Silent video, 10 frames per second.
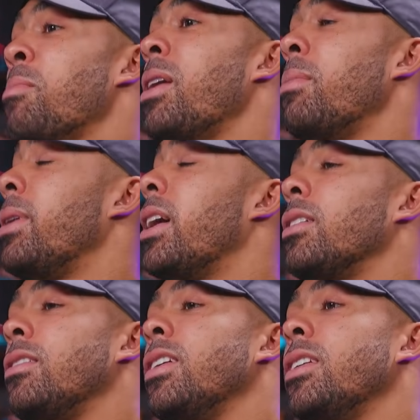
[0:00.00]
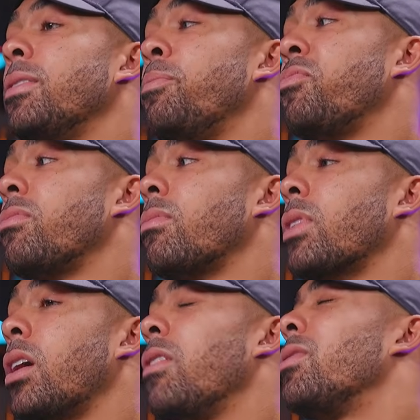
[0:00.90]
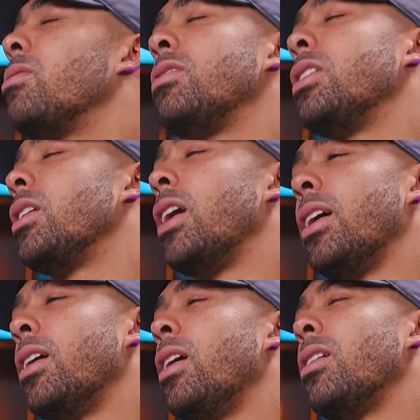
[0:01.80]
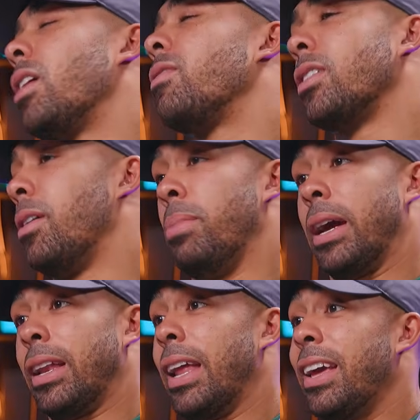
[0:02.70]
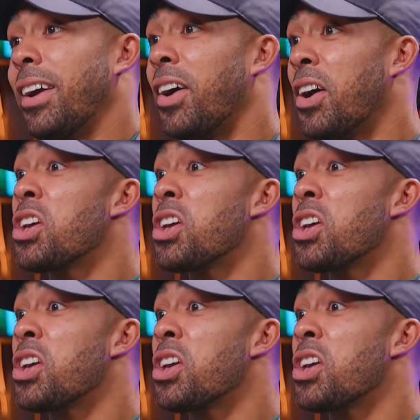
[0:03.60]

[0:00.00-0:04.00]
to my barber, I'm like, T, I feel sick, like I'm gonna have to come back later.